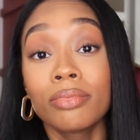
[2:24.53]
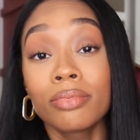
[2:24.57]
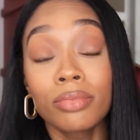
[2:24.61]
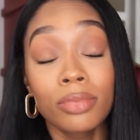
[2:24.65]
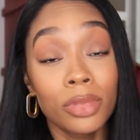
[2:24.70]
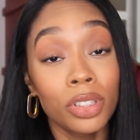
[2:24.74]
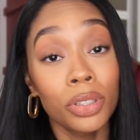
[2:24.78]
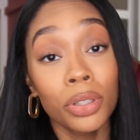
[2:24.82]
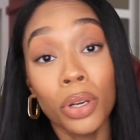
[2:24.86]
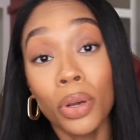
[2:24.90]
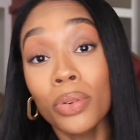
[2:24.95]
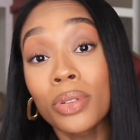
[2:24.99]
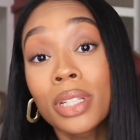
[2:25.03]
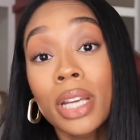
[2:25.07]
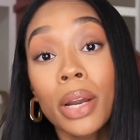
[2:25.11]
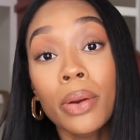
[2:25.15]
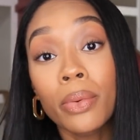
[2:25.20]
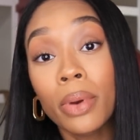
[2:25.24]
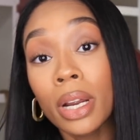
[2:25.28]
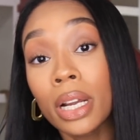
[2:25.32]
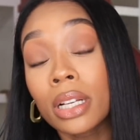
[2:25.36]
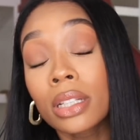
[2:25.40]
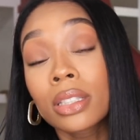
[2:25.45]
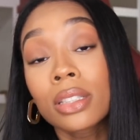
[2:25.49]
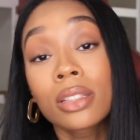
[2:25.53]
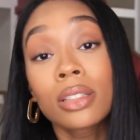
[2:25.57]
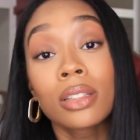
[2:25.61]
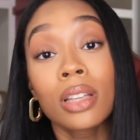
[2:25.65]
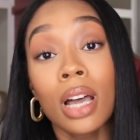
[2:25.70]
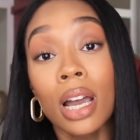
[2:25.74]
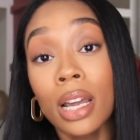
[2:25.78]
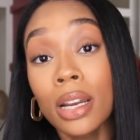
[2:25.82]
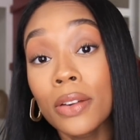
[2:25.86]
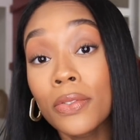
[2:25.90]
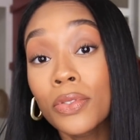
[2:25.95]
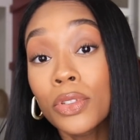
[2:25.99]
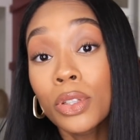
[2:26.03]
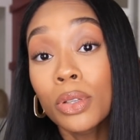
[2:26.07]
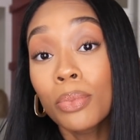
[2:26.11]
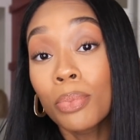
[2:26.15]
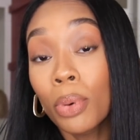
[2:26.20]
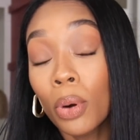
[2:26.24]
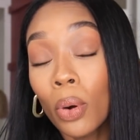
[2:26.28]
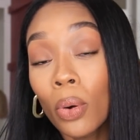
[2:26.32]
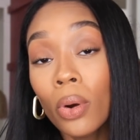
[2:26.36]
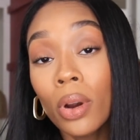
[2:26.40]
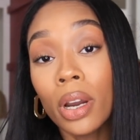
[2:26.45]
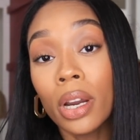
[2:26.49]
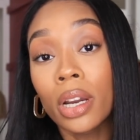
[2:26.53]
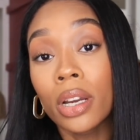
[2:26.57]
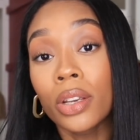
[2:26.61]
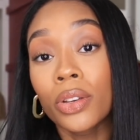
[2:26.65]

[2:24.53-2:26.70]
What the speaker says: you know, direct line of support.